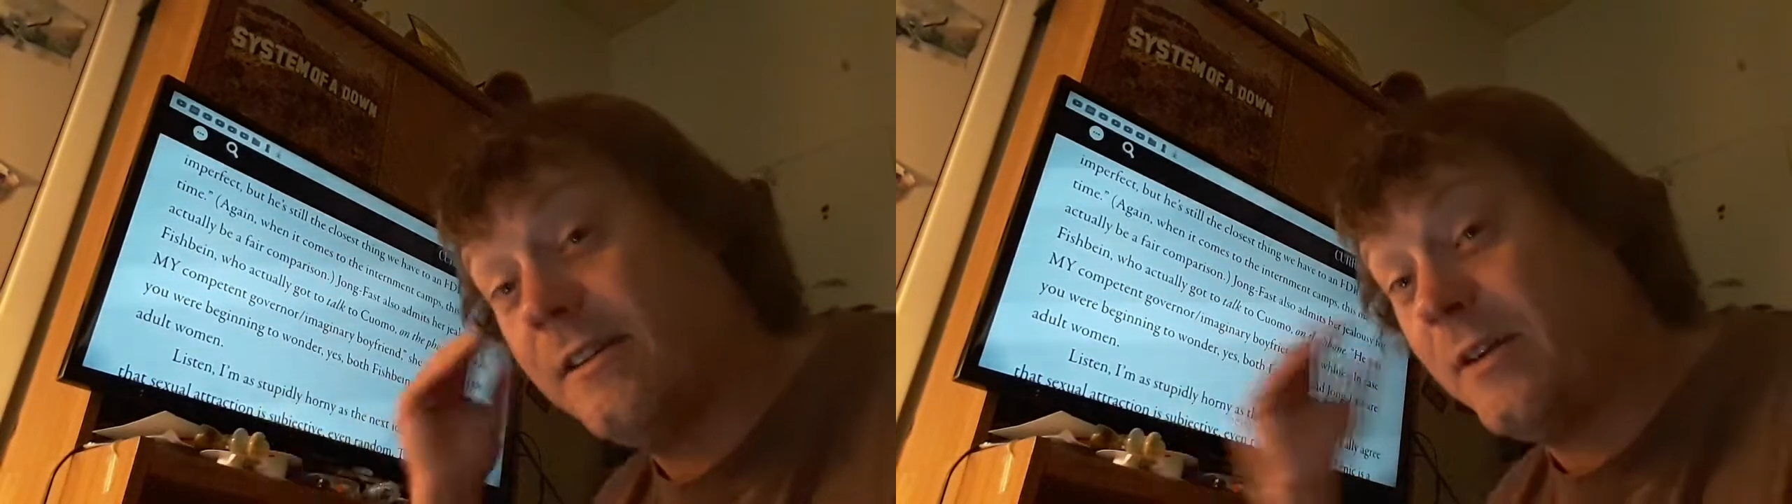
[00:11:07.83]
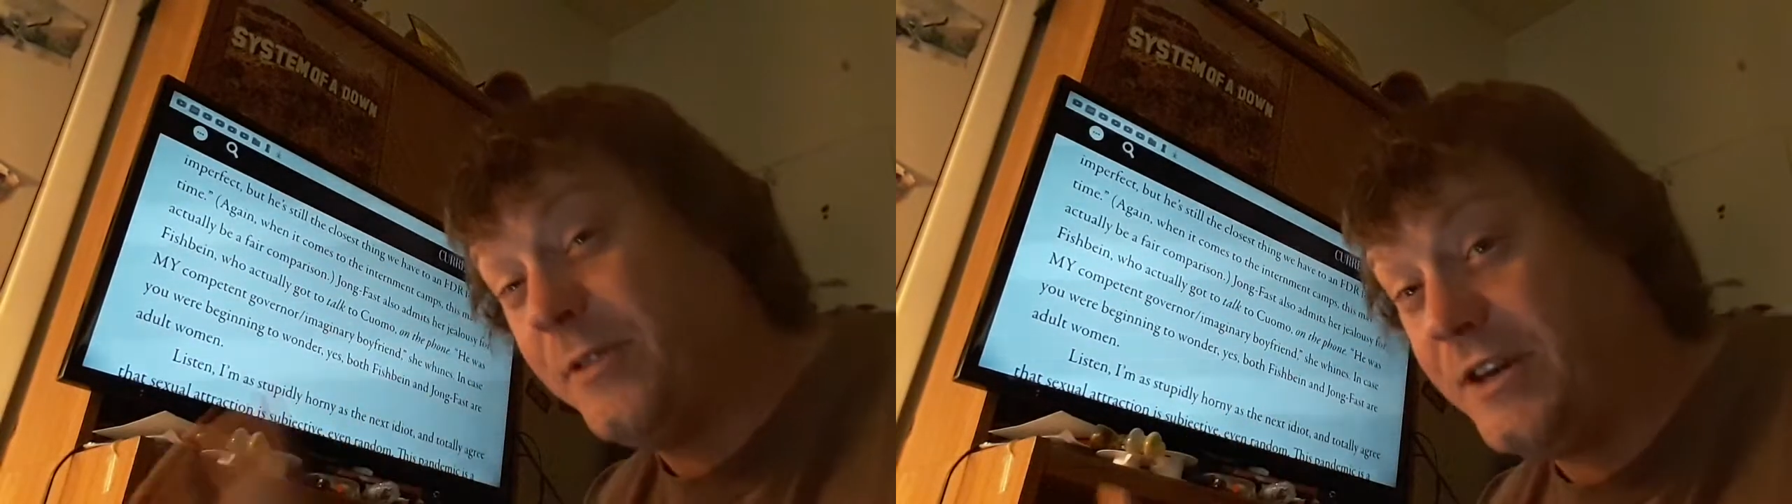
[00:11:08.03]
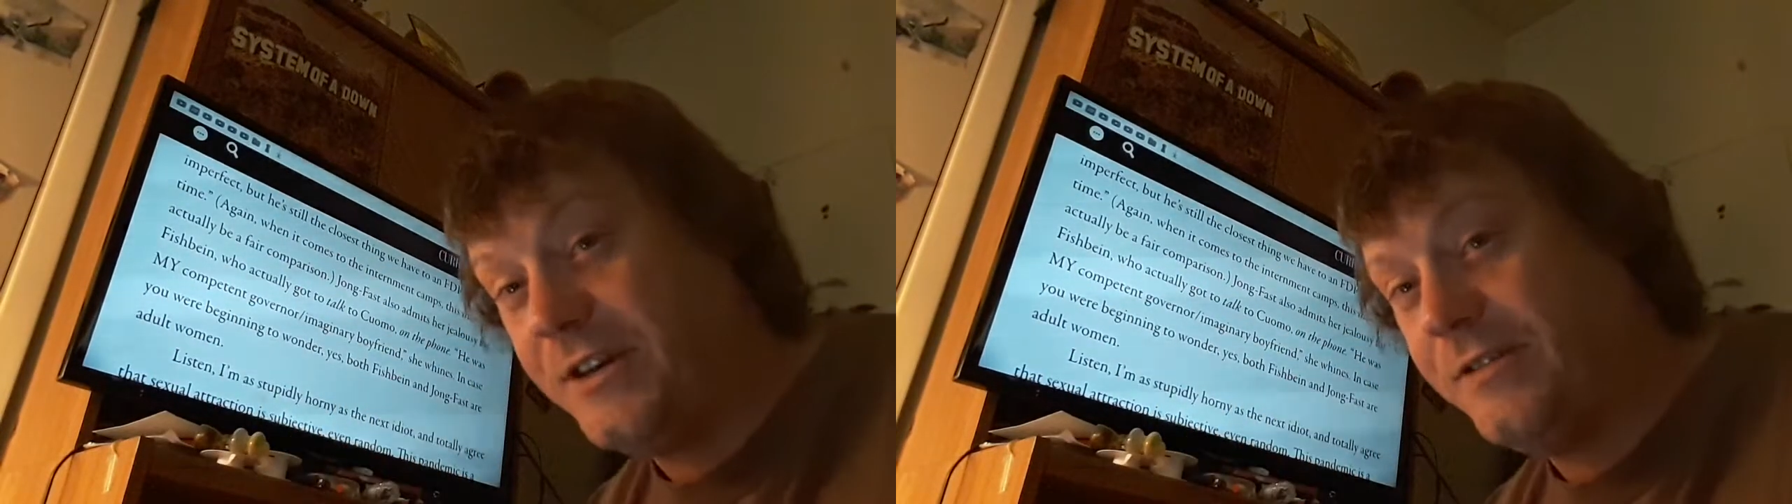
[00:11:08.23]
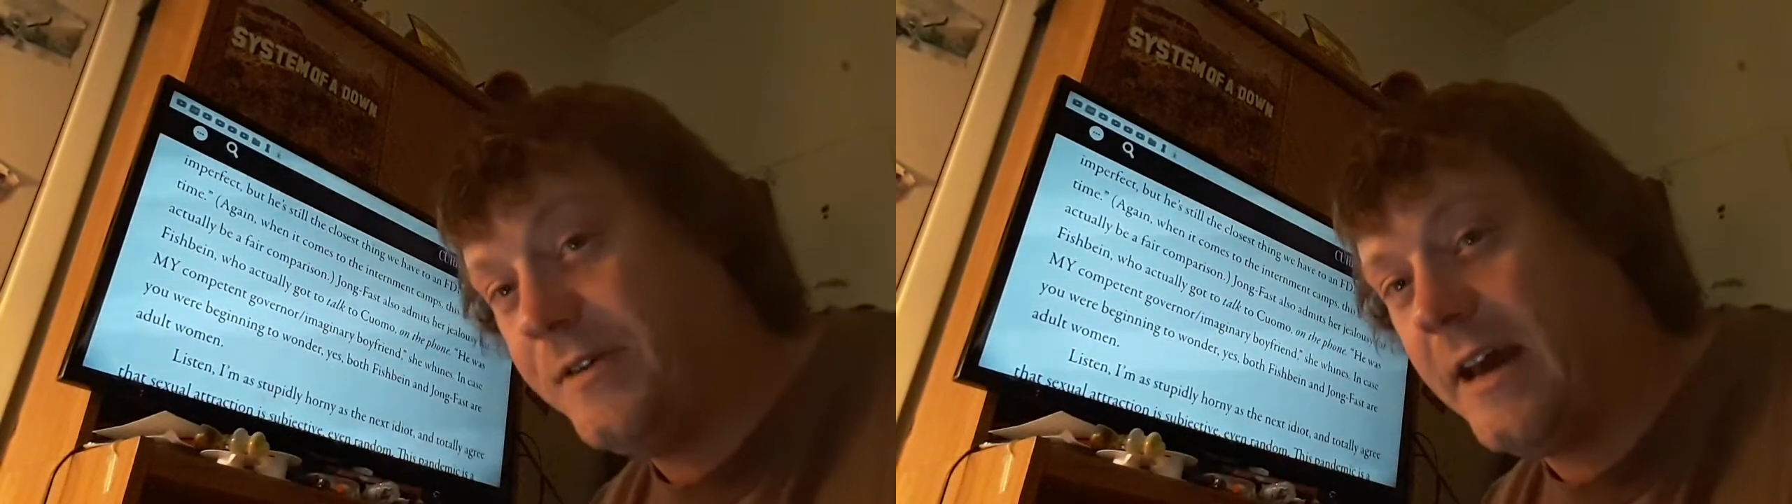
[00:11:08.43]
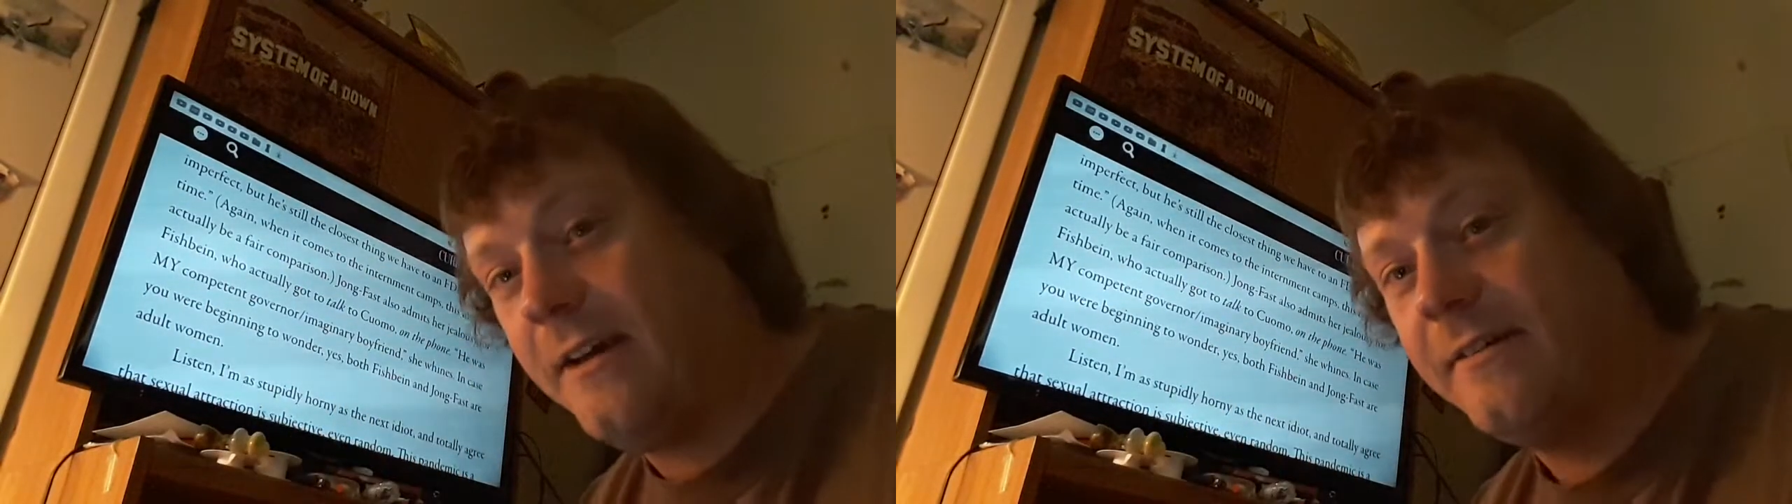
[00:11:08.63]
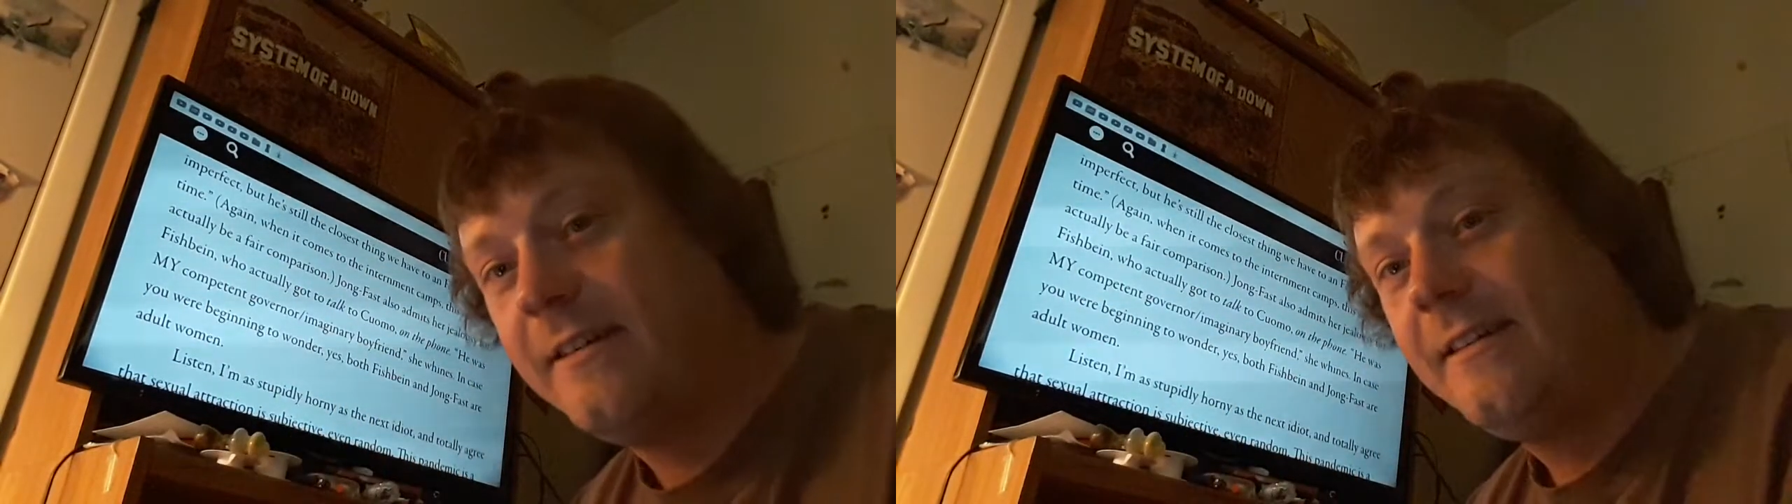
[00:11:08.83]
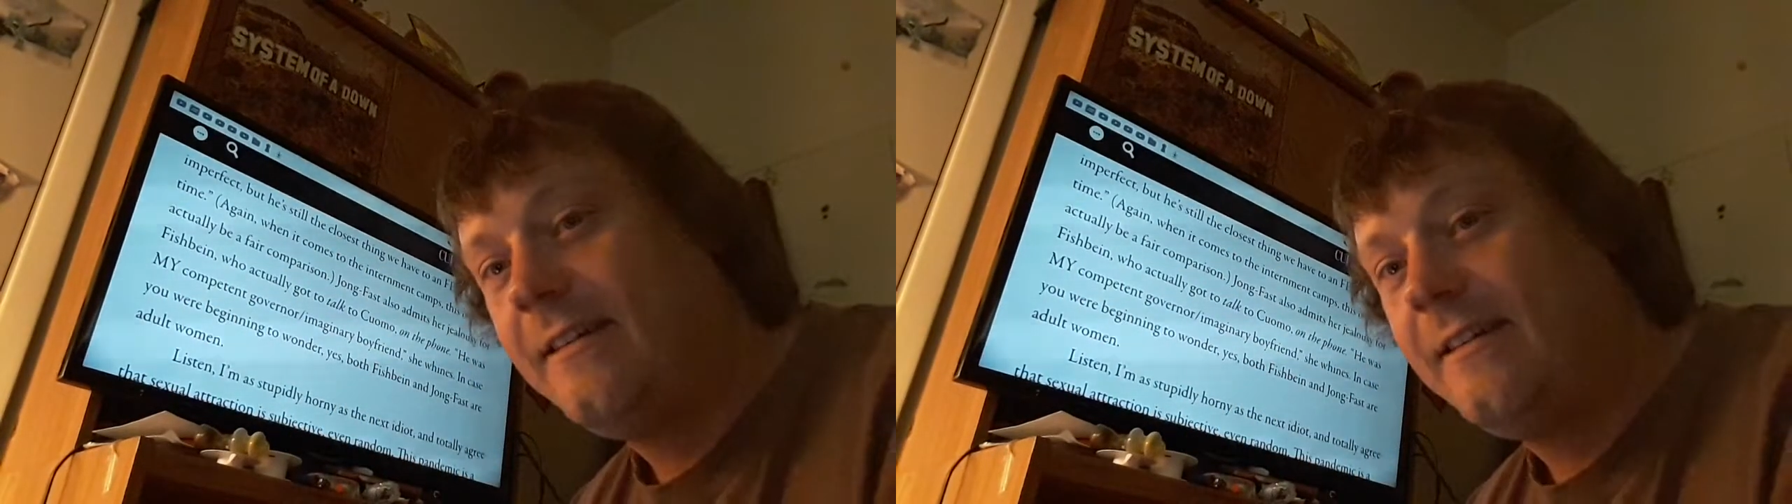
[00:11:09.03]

like we need to do now,